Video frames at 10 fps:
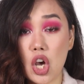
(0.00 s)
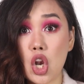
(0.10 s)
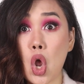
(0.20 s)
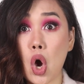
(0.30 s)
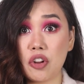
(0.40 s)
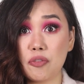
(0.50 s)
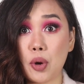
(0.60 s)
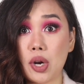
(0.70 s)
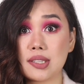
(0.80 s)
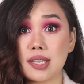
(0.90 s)
a lot of
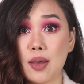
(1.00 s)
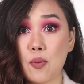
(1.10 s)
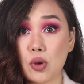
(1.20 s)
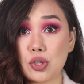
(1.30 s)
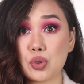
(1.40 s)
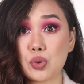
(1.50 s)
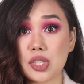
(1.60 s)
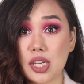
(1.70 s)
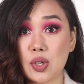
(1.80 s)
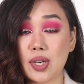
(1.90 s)
products that I want to
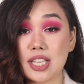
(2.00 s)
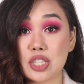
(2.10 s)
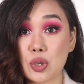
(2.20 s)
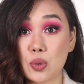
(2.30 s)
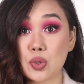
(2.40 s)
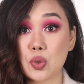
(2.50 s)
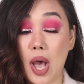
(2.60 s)
take you guys through,